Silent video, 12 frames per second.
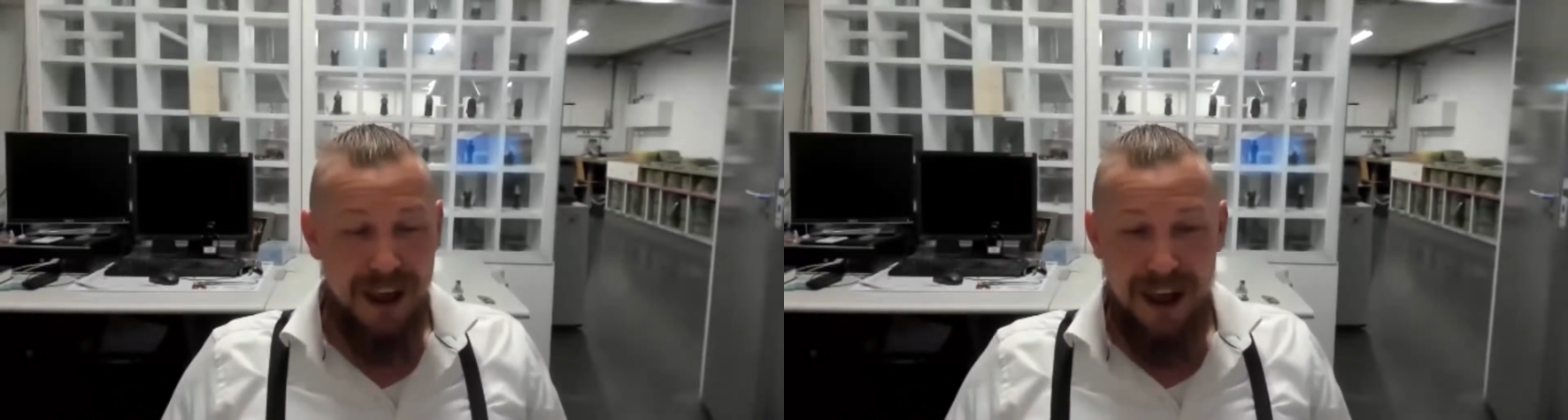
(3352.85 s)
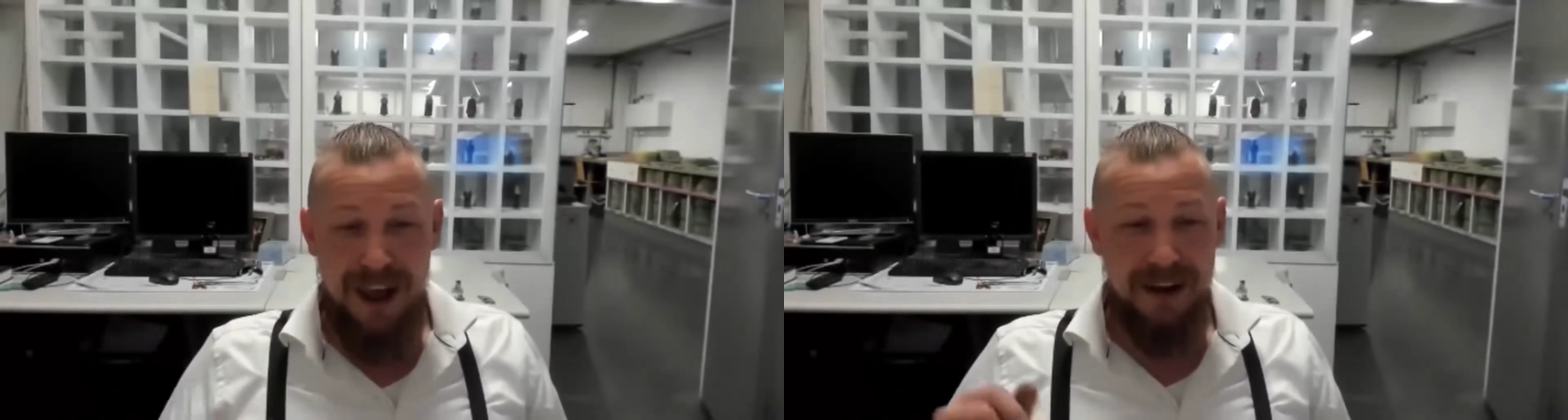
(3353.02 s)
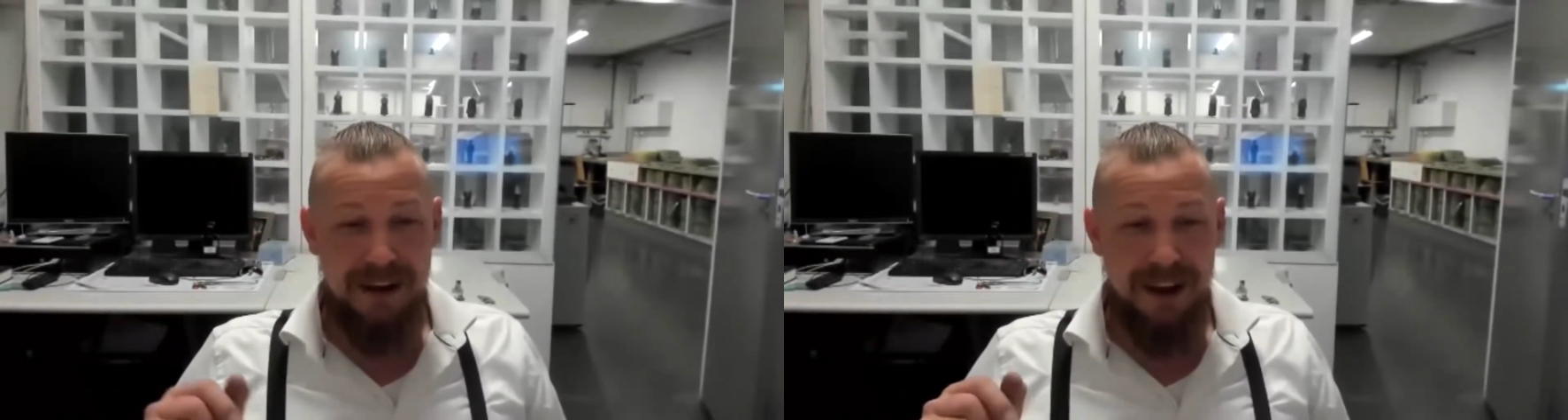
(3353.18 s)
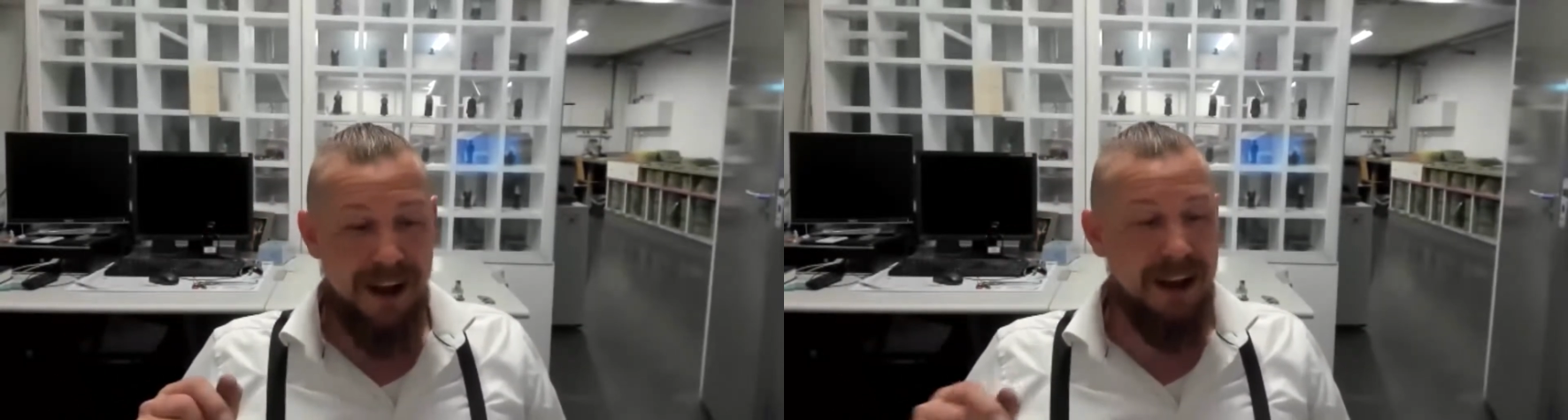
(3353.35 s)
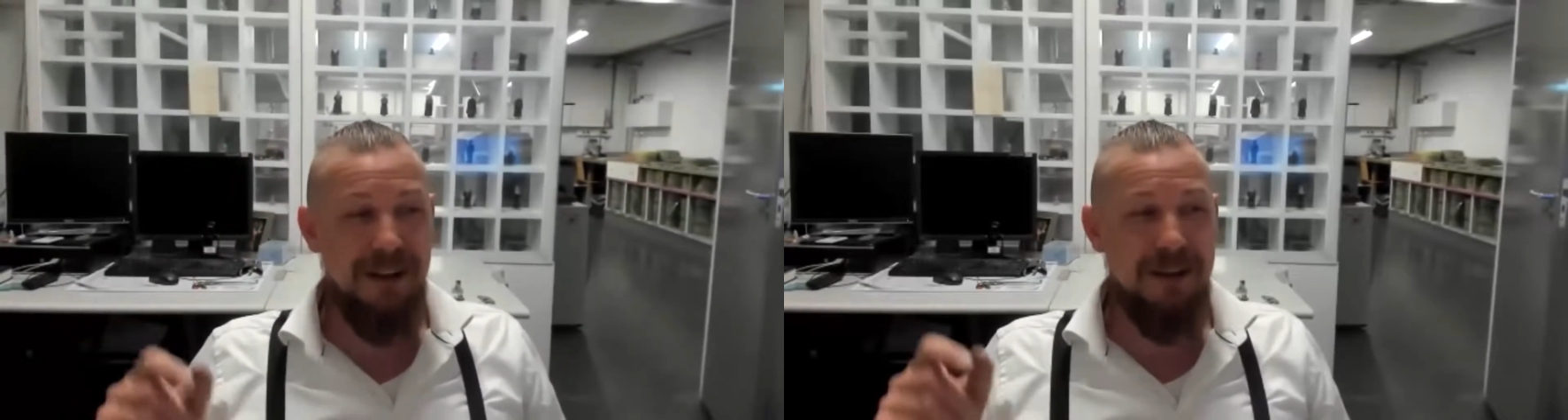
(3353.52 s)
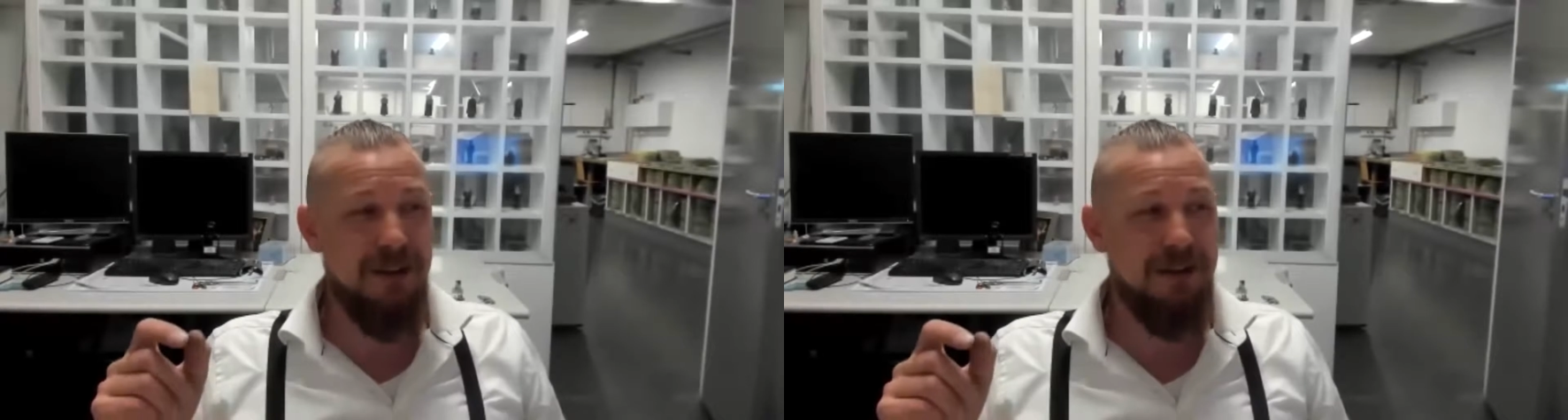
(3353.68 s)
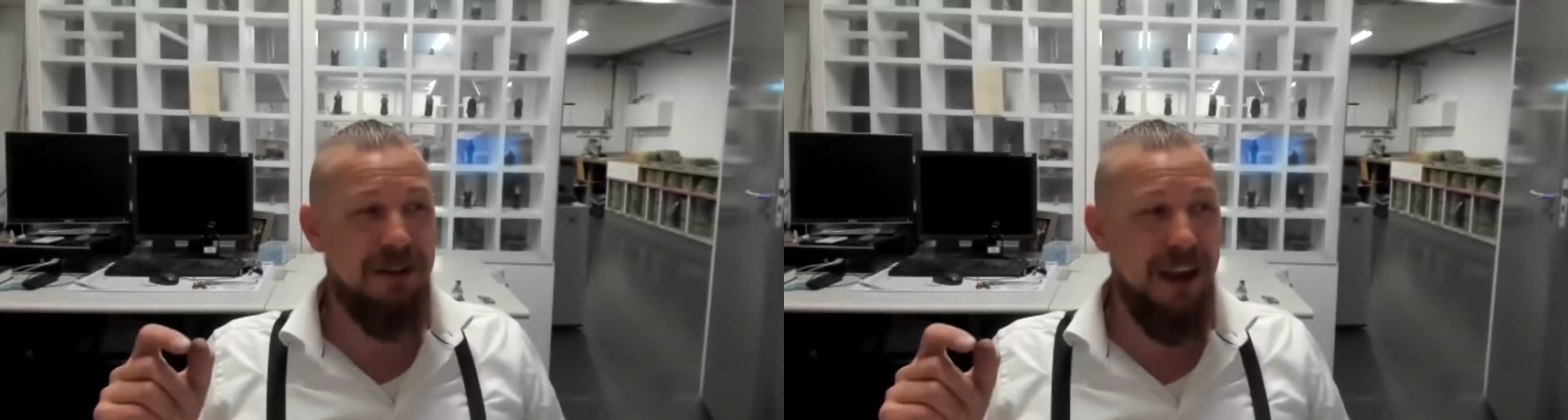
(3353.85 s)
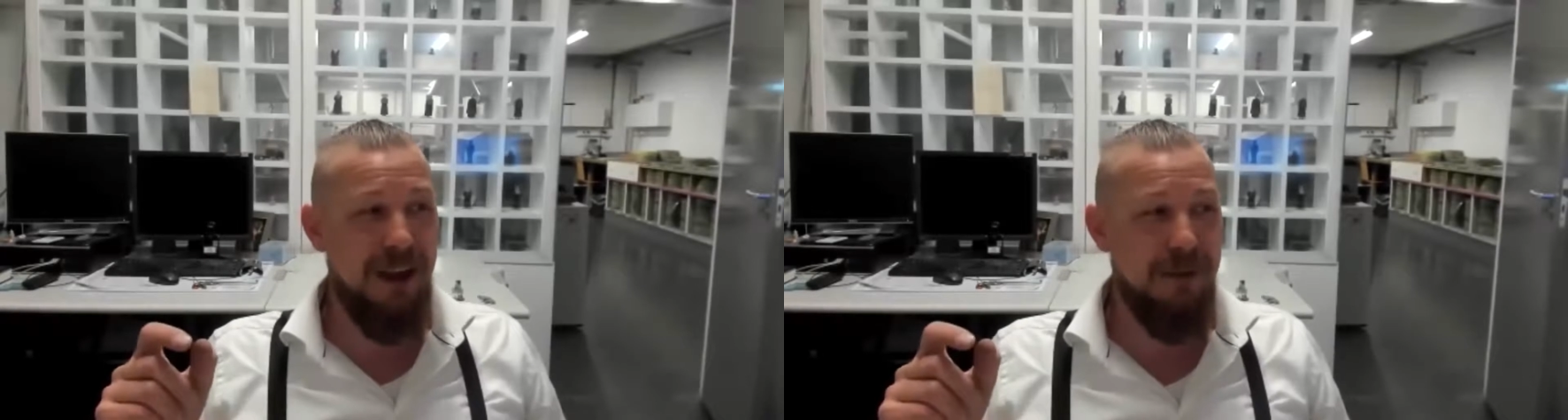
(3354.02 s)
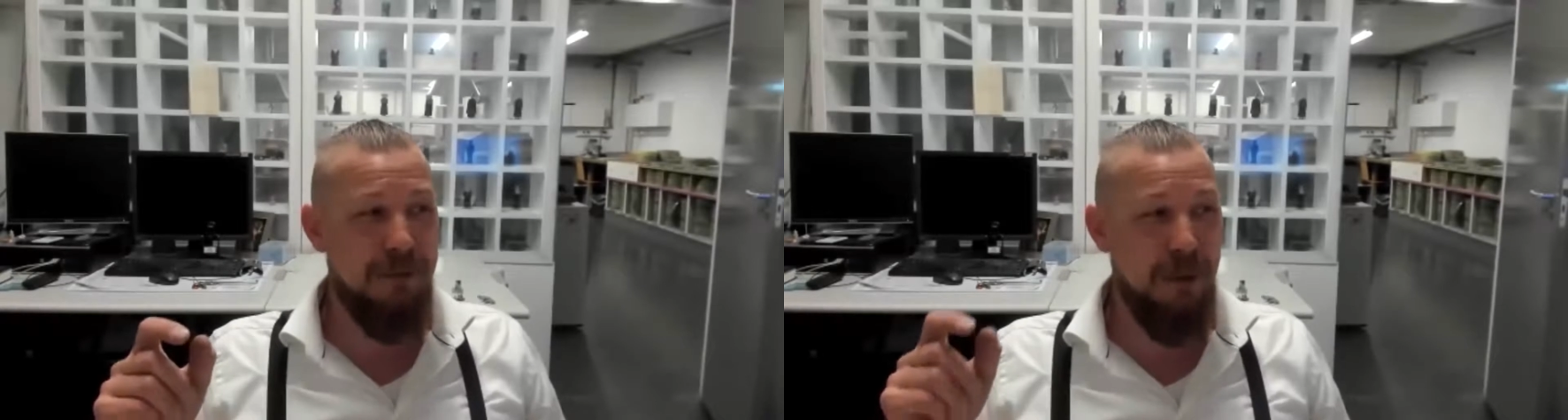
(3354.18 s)
And I can just
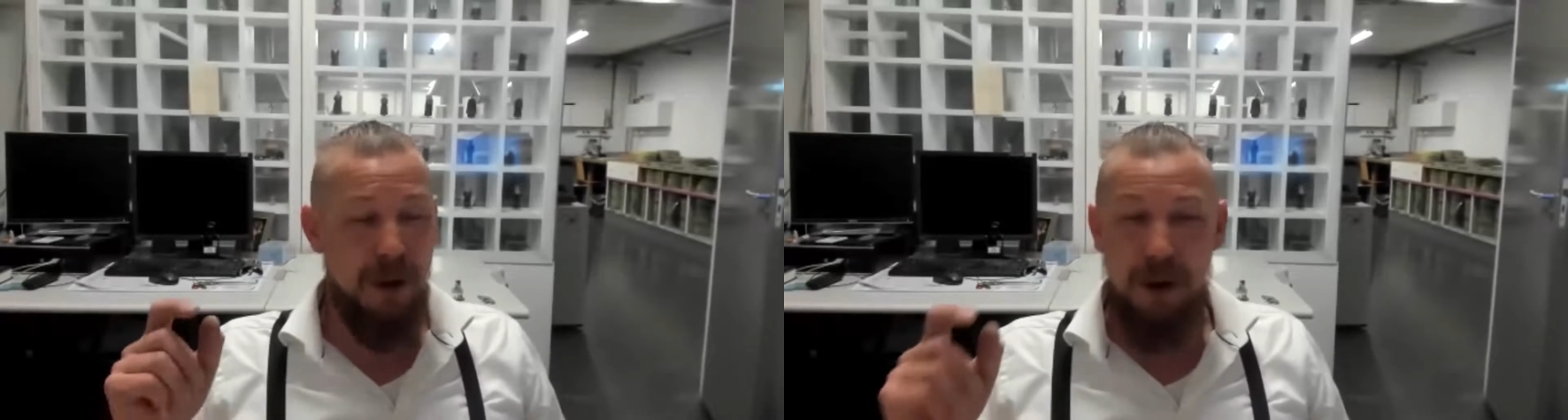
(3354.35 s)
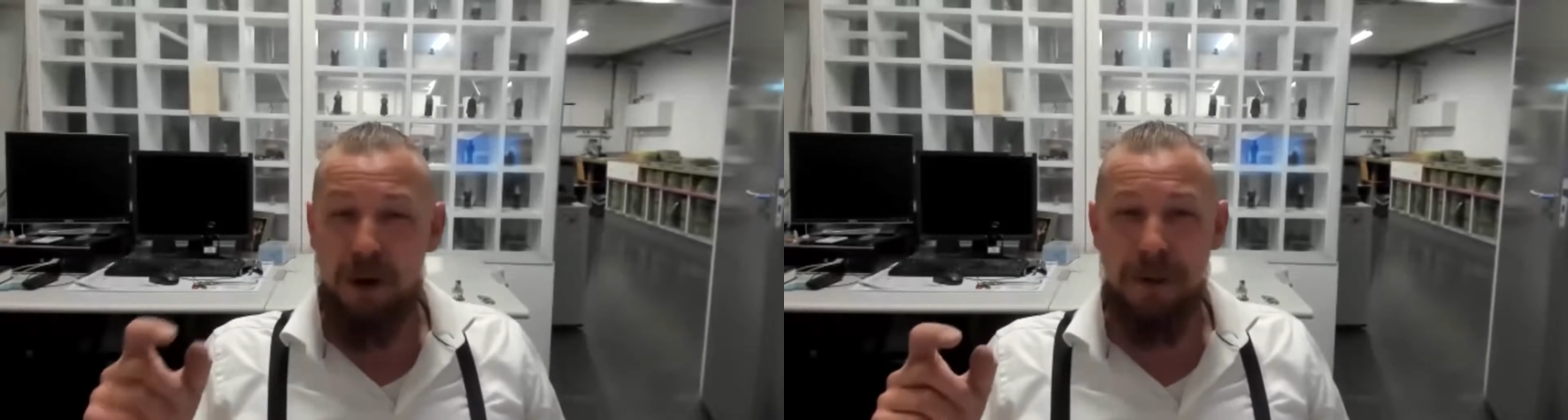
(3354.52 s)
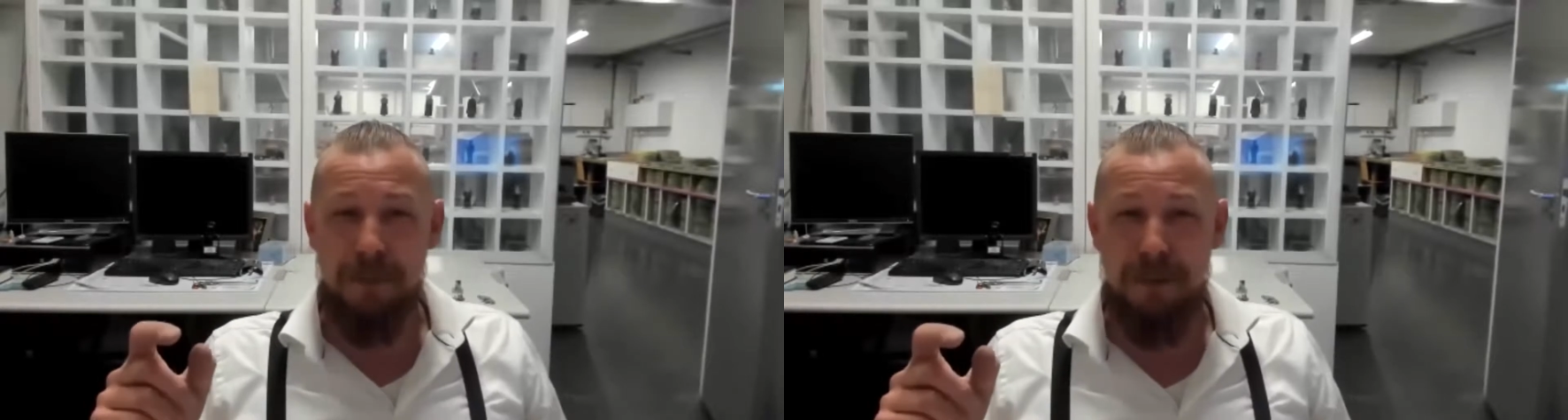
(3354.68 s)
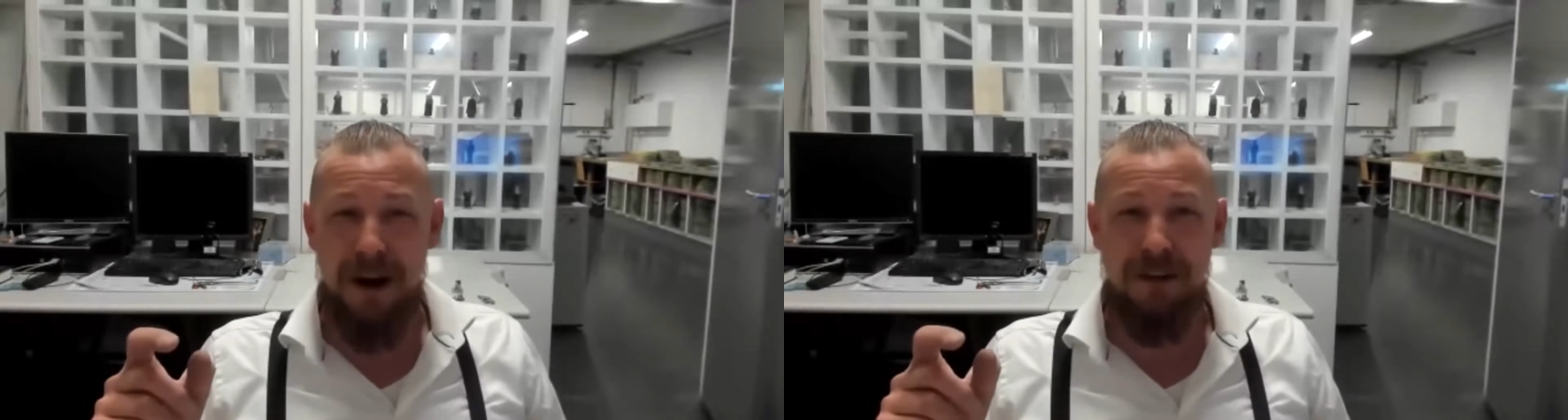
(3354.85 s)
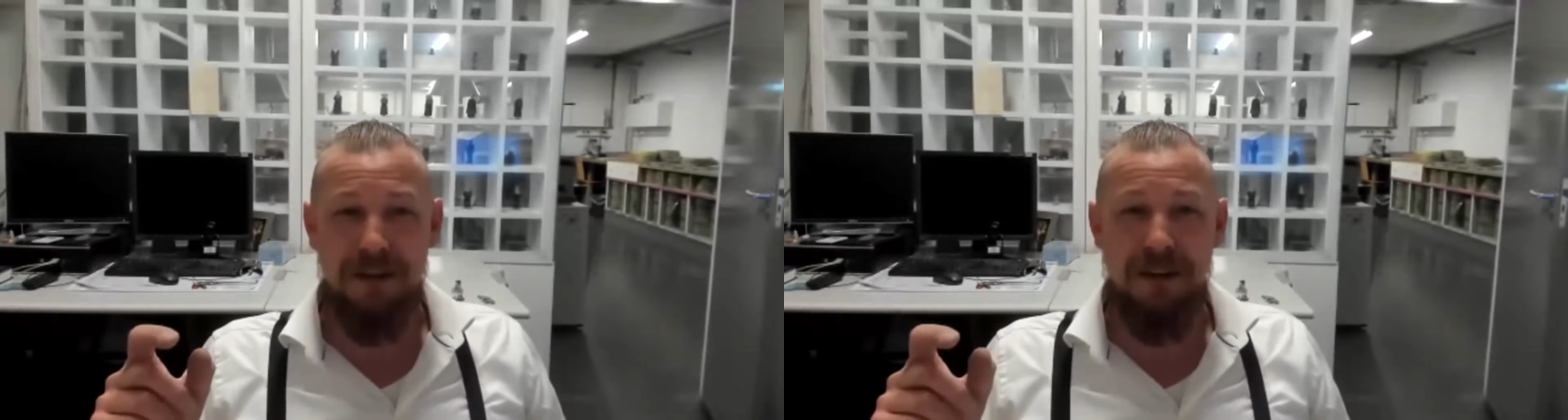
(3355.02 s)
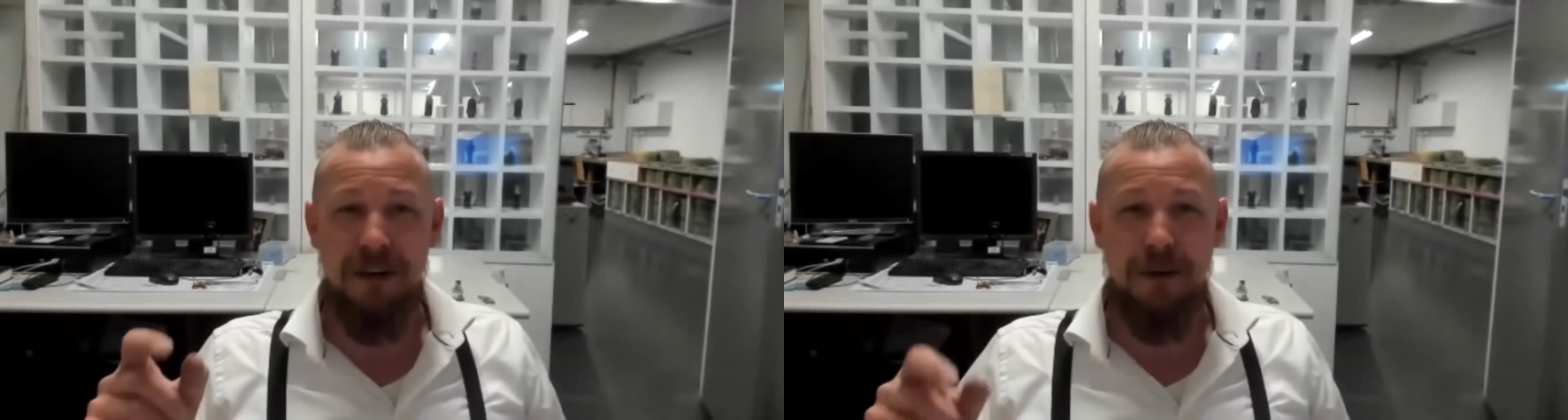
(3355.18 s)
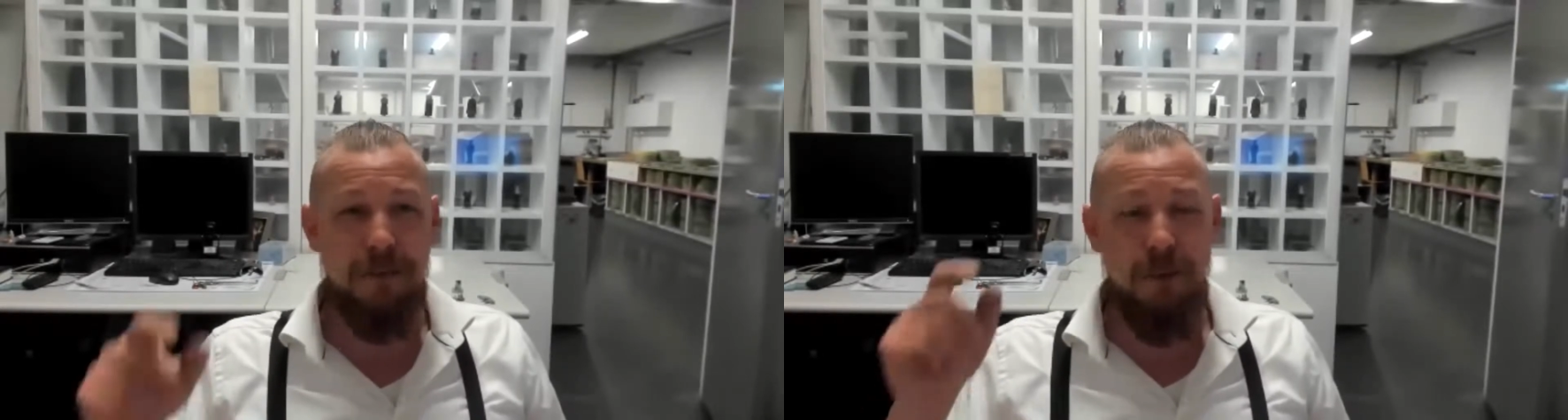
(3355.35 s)
say, from all the brands,